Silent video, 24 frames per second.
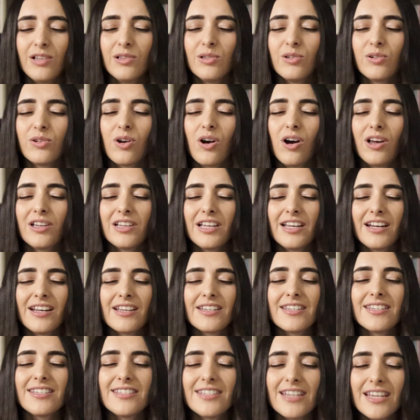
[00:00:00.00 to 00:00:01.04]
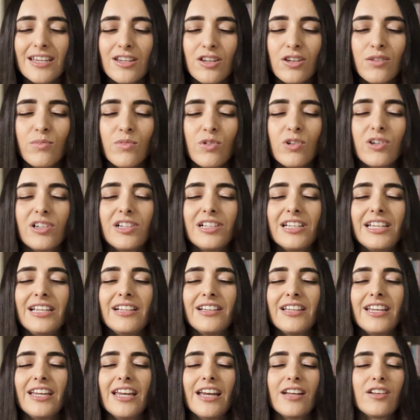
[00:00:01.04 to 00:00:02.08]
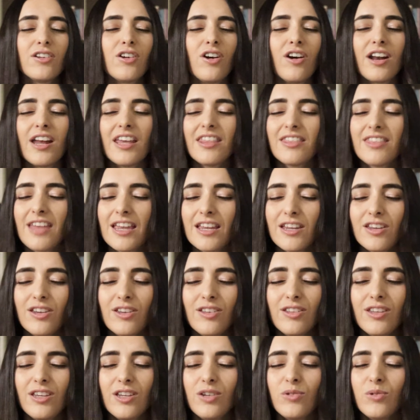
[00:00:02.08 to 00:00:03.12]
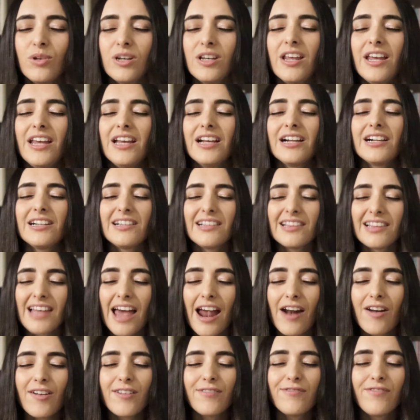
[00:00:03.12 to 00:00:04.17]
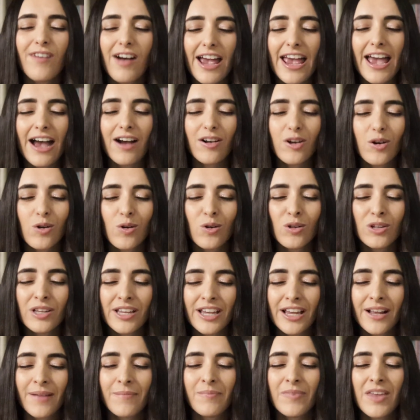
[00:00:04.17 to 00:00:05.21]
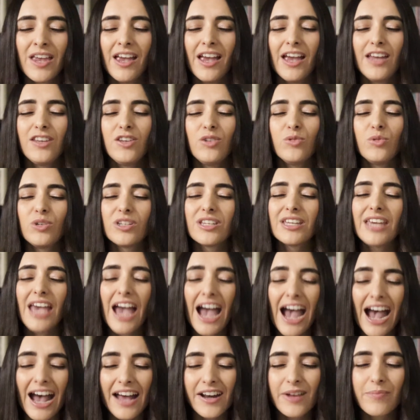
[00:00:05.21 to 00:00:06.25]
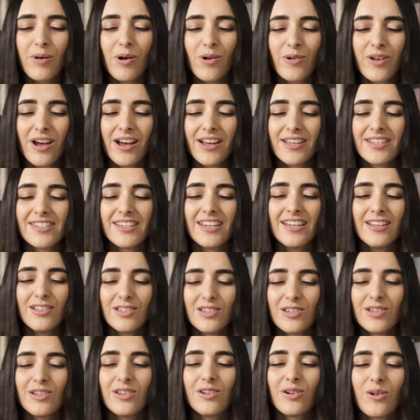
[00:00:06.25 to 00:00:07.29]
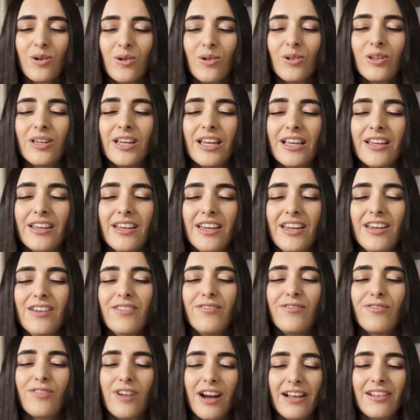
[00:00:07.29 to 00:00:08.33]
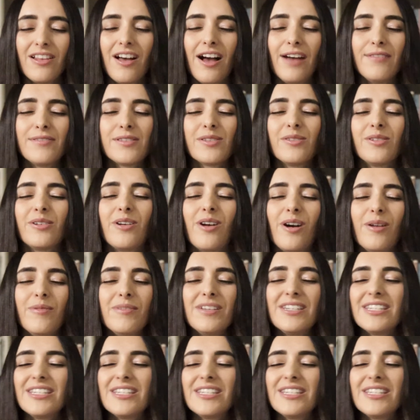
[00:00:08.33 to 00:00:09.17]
Lord God, let us see you more clearly. And God, I thank you that you would clarify our calling and you would catapult us into your calling for our lives, Lord God.